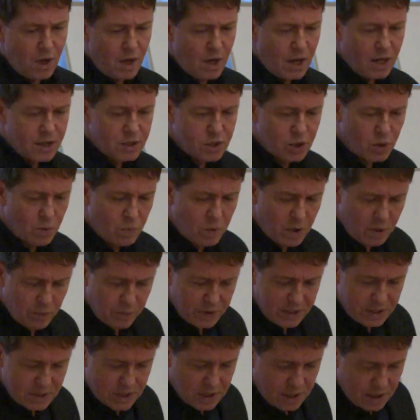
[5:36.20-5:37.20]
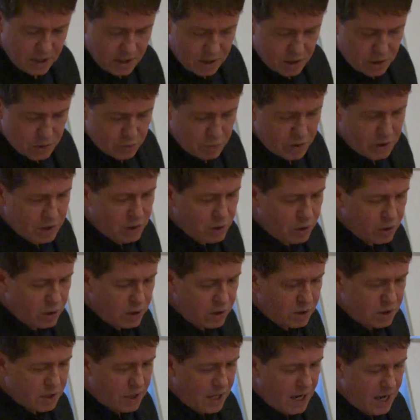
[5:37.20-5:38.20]
And so what we did is we
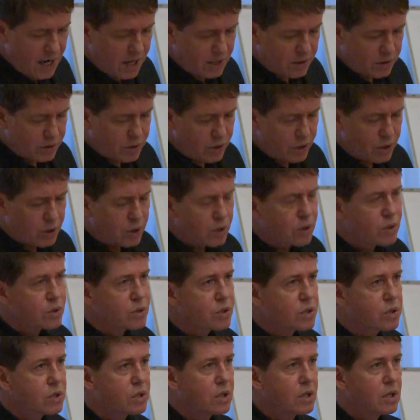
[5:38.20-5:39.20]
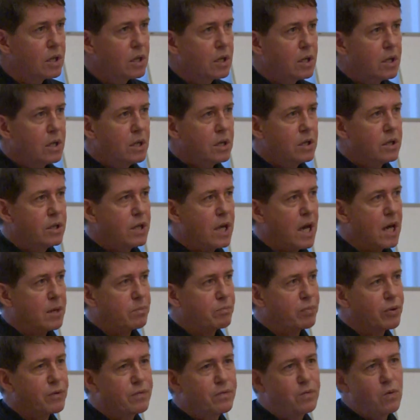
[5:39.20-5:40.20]
looked at those
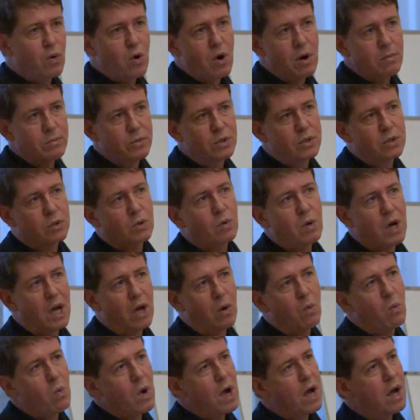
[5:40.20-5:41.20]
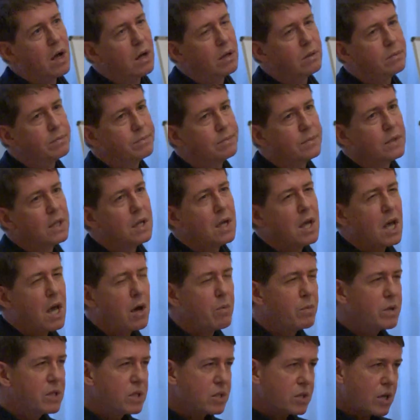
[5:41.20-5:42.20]
that performed quite well,
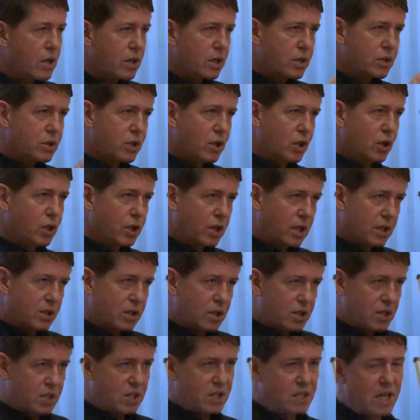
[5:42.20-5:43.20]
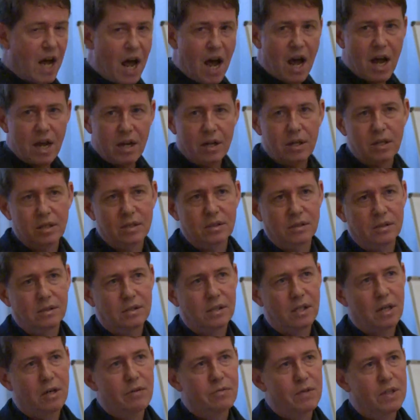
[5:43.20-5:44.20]
and we started to look at the style
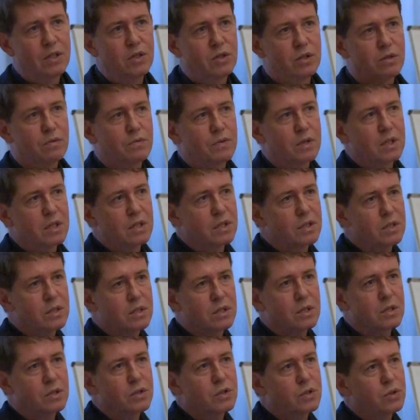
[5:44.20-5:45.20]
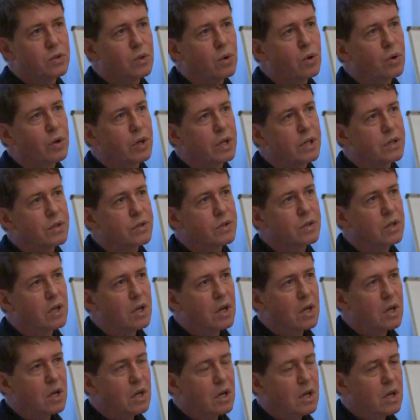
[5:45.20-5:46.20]
of each of these stories.
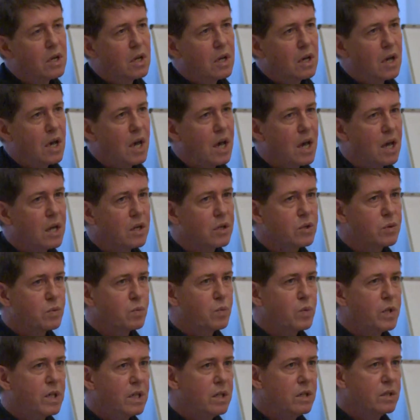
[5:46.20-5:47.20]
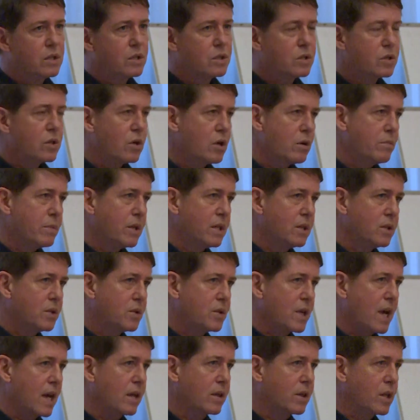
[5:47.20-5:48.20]
And we determined
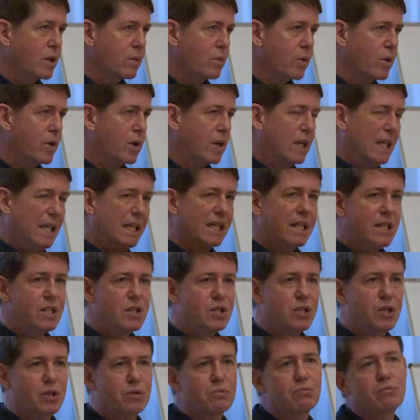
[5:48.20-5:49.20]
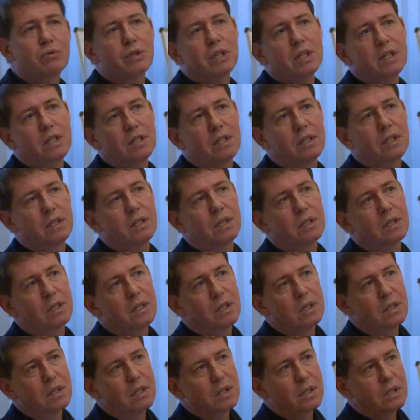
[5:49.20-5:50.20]
that there were at least 3
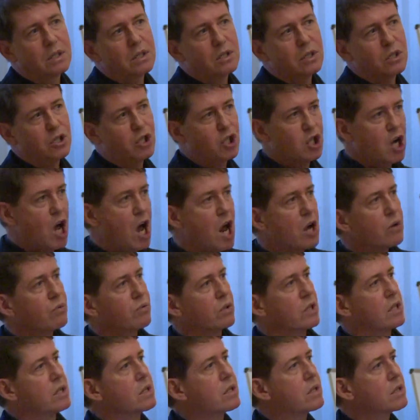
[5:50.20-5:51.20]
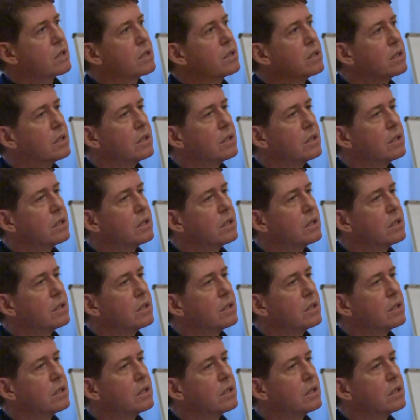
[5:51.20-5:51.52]
genres.